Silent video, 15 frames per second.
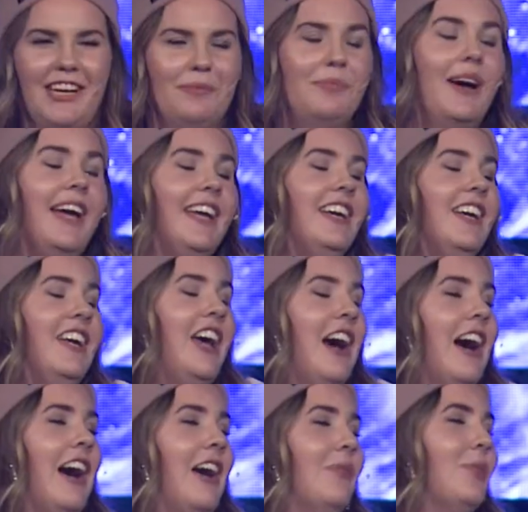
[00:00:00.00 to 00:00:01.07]
But
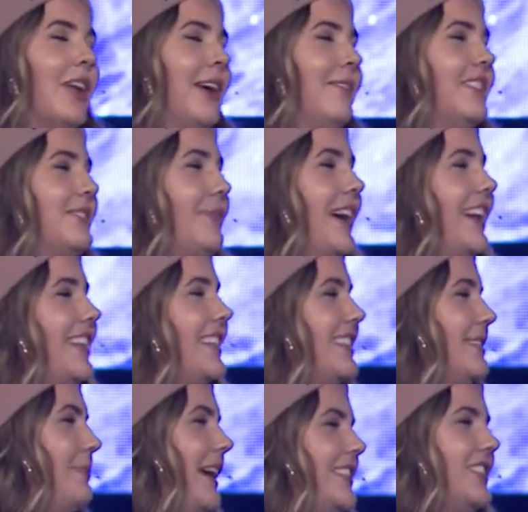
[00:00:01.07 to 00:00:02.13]
when I was writing
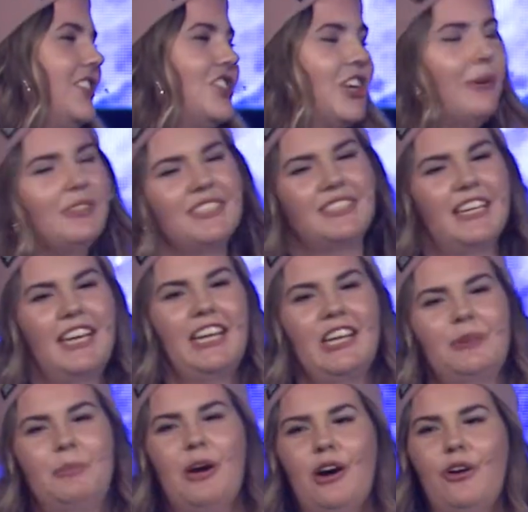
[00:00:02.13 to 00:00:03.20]
this message, I was
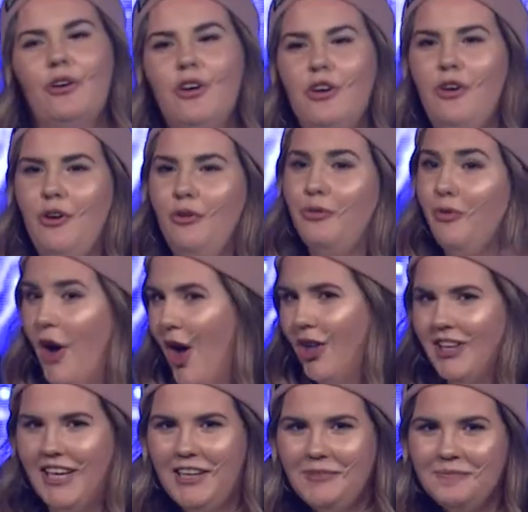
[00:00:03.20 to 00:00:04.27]
thinking about
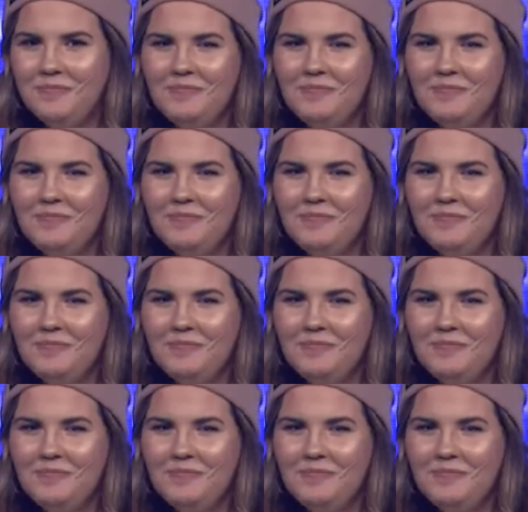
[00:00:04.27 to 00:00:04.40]
falling.